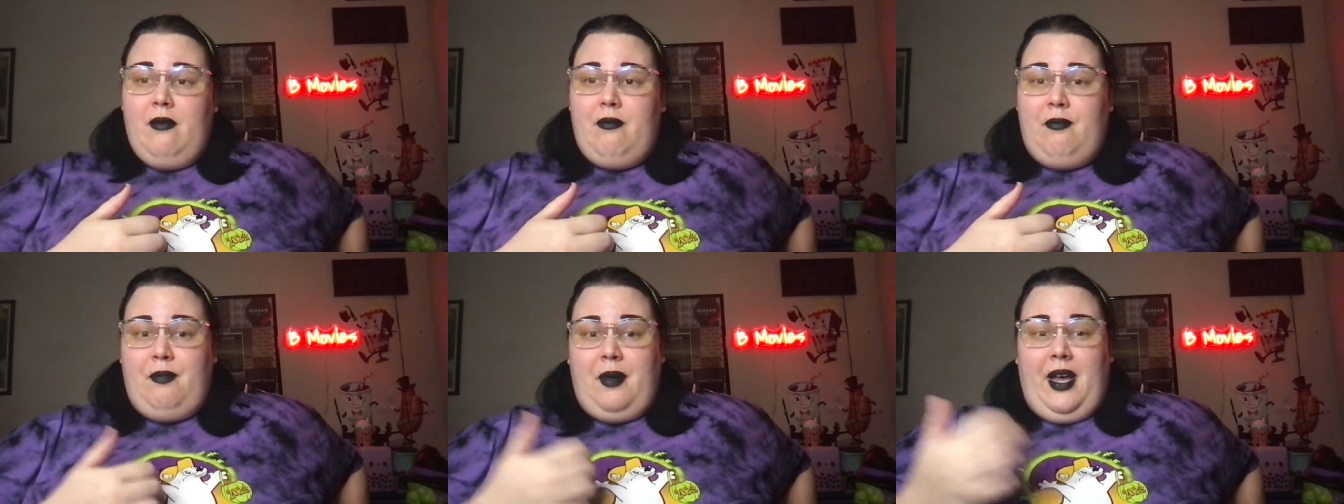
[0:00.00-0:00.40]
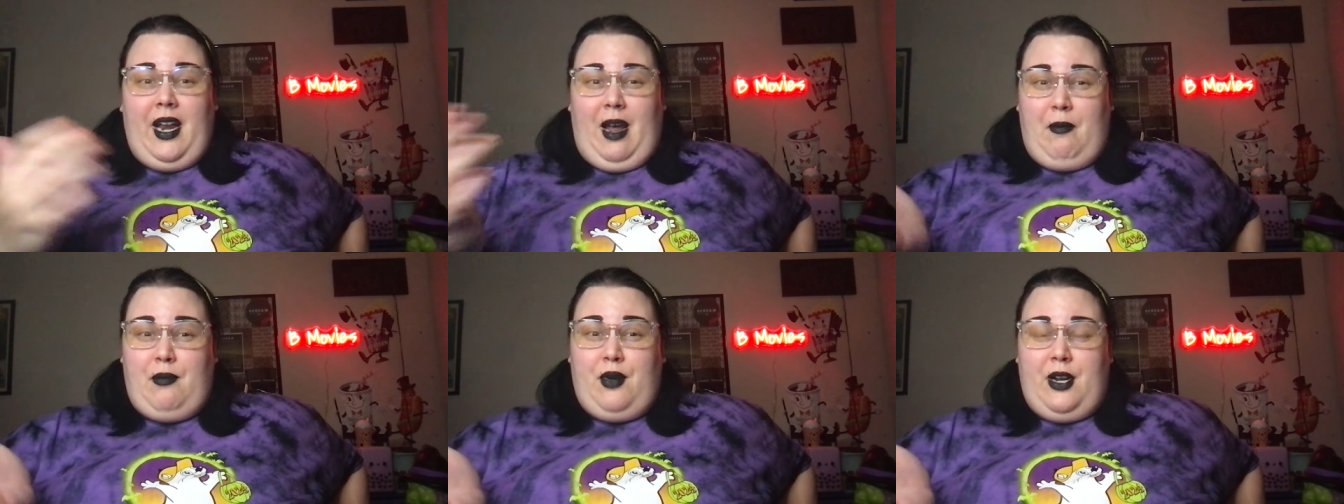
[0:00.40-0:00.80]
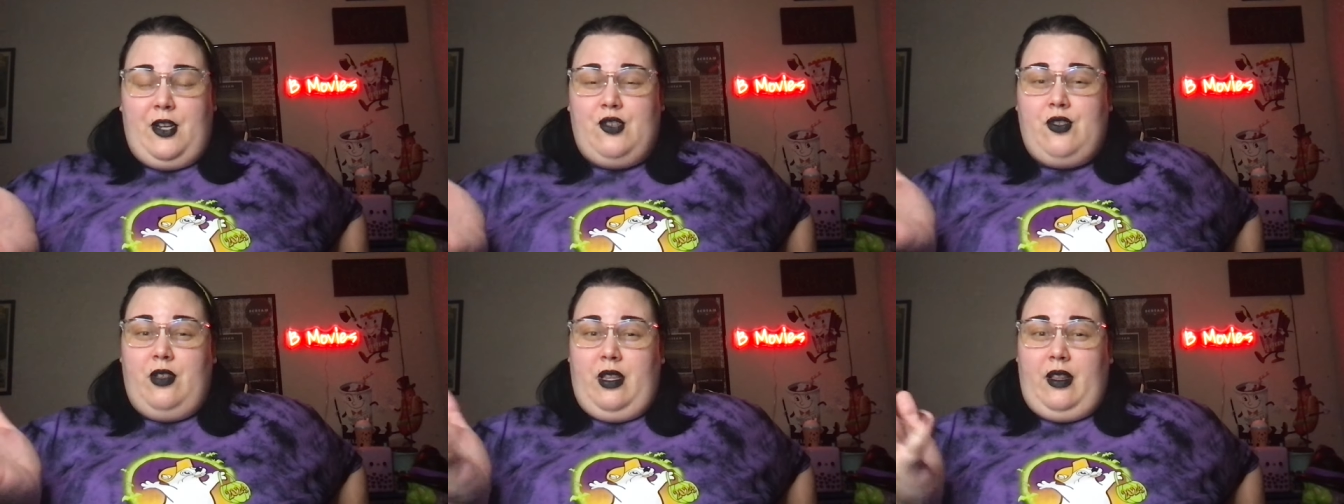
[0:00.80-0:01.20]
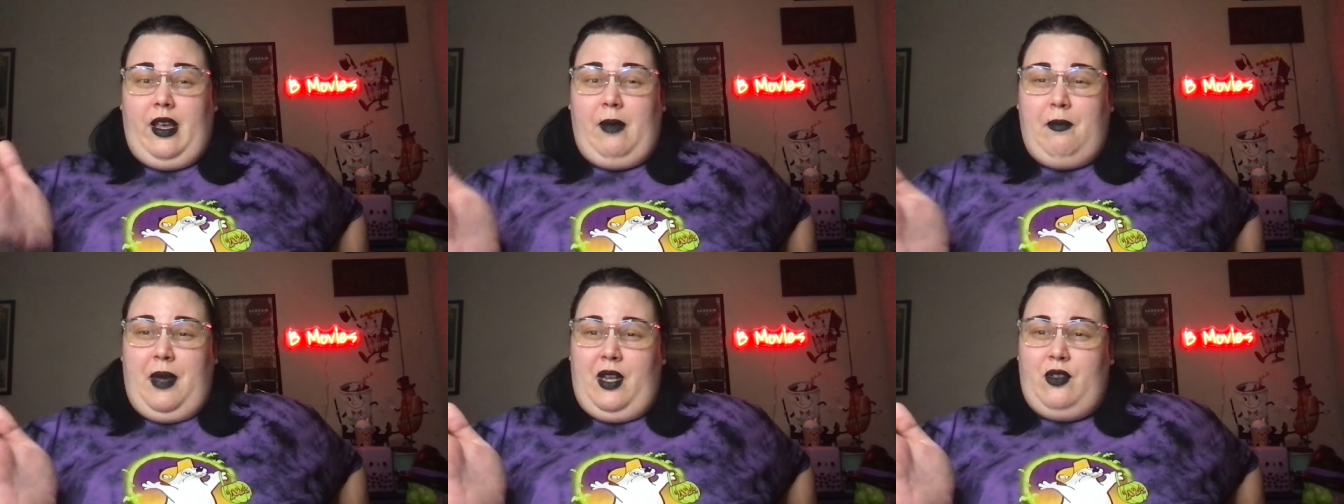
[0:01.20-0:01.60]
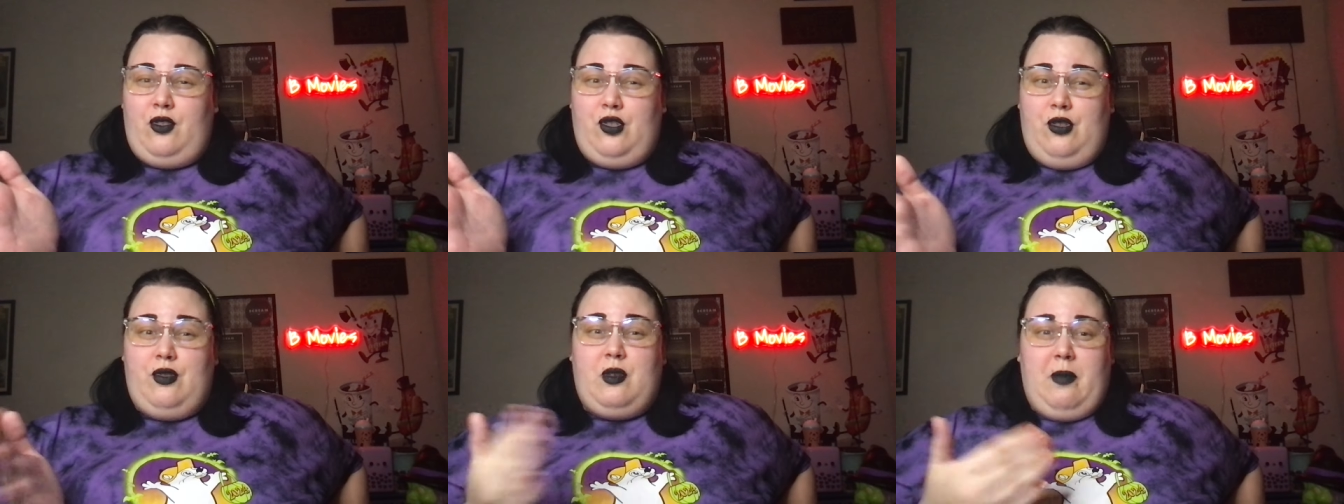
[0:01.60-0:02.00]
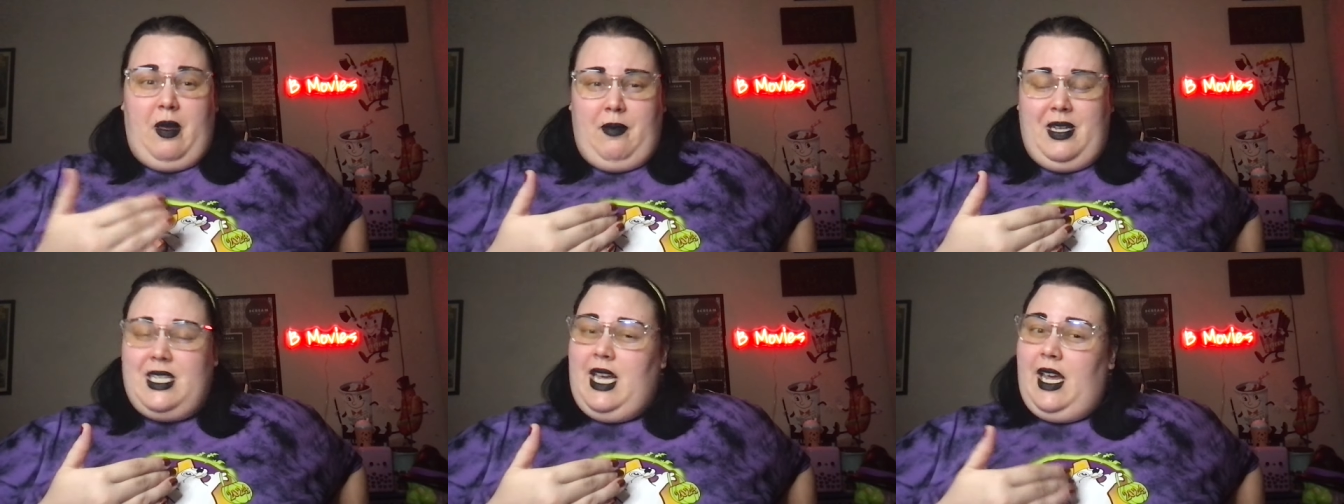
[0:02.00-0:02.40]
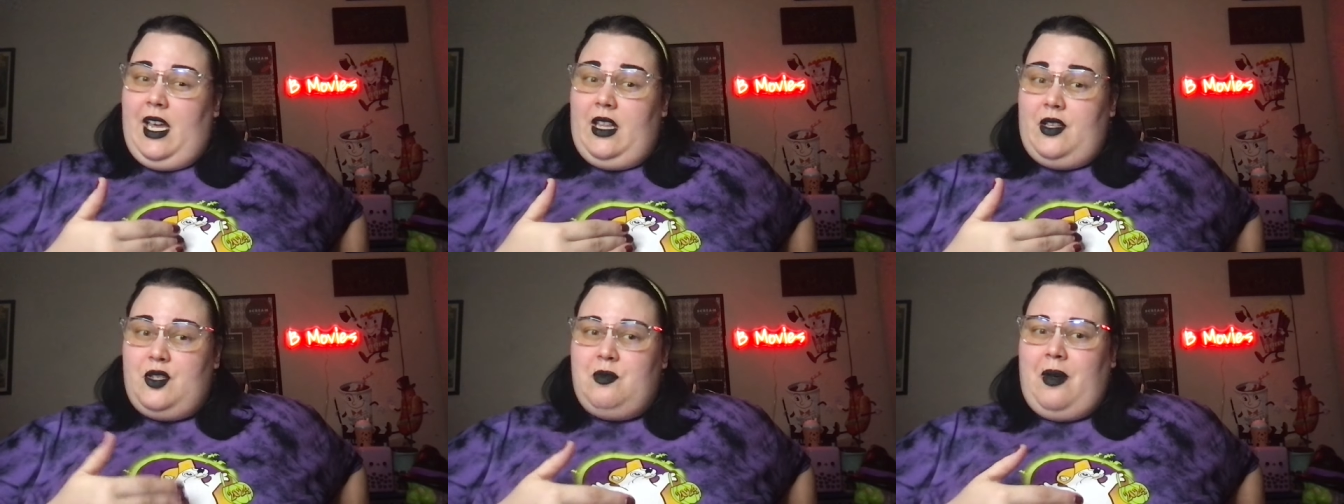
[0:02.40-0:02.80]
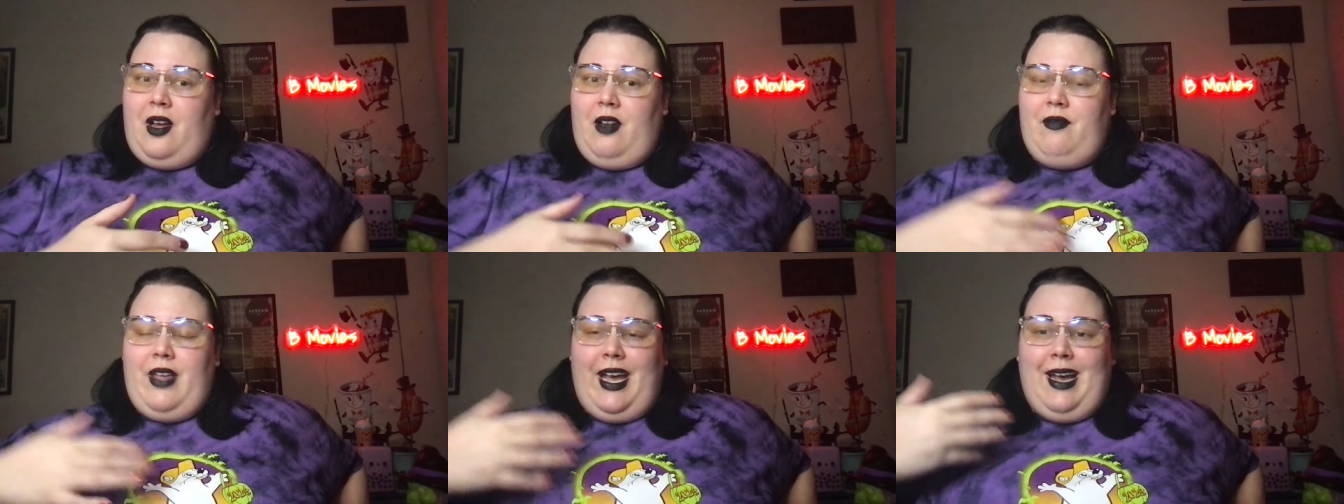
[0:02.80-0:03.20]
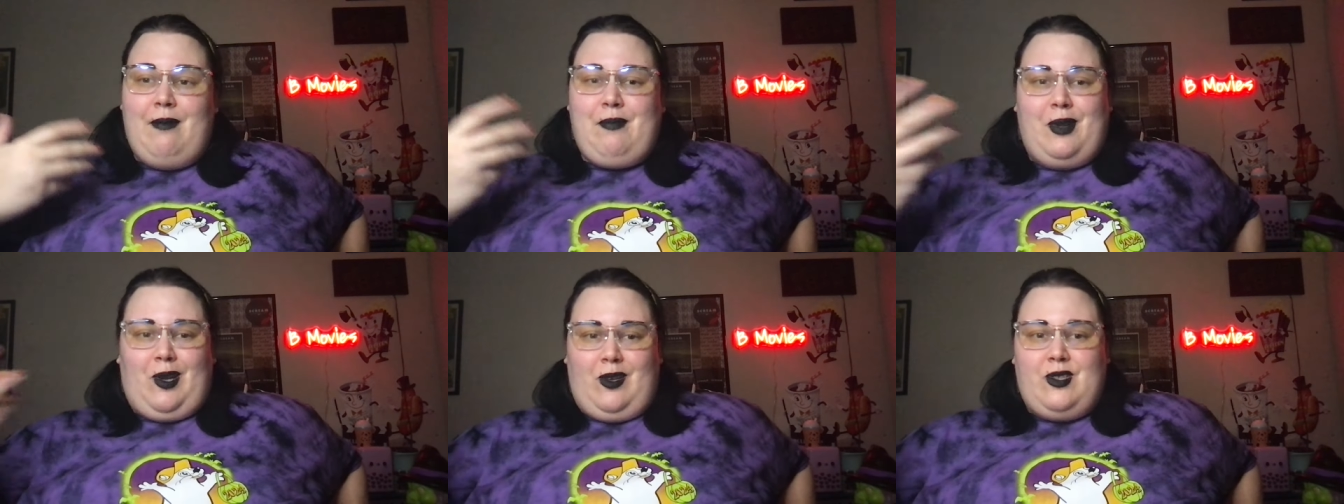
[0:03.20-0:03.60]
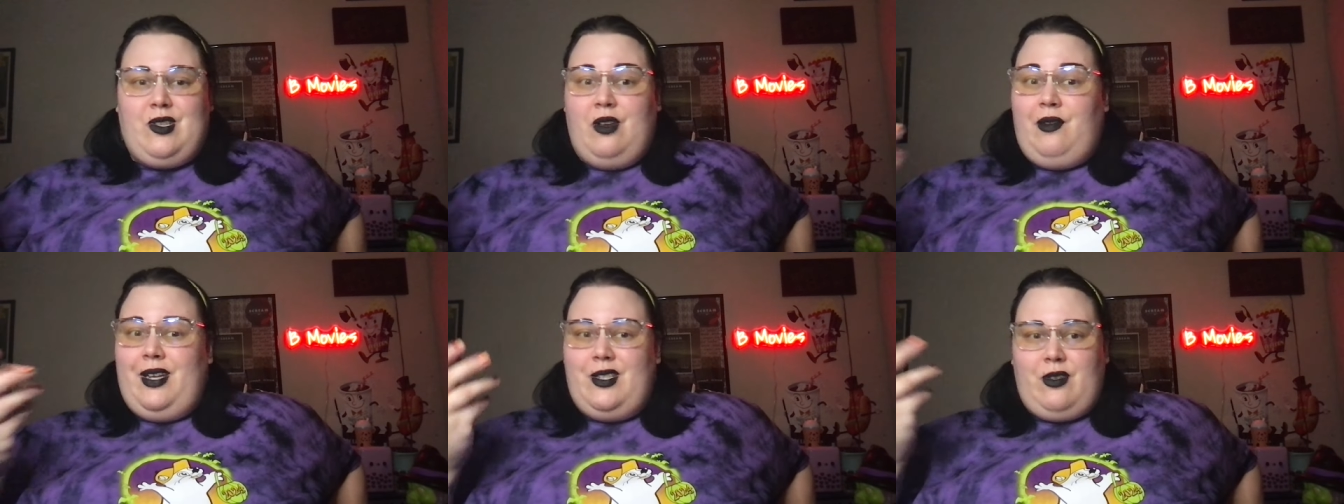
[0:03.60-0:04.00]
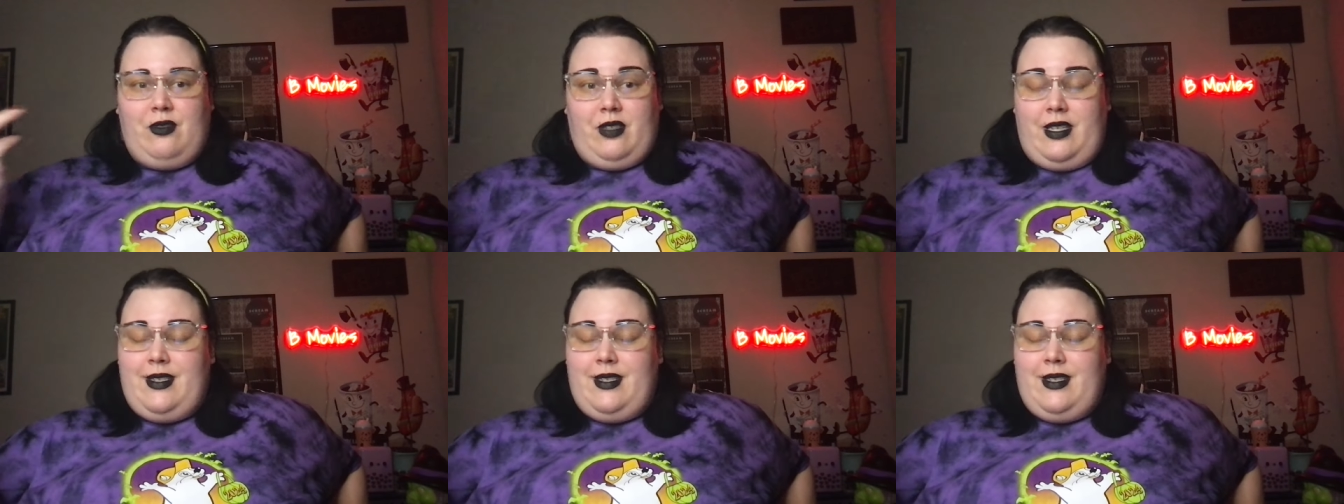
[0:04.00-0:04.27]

but I'm pretty sure that like Beetlejuice may be taking the spot of that. But also it's early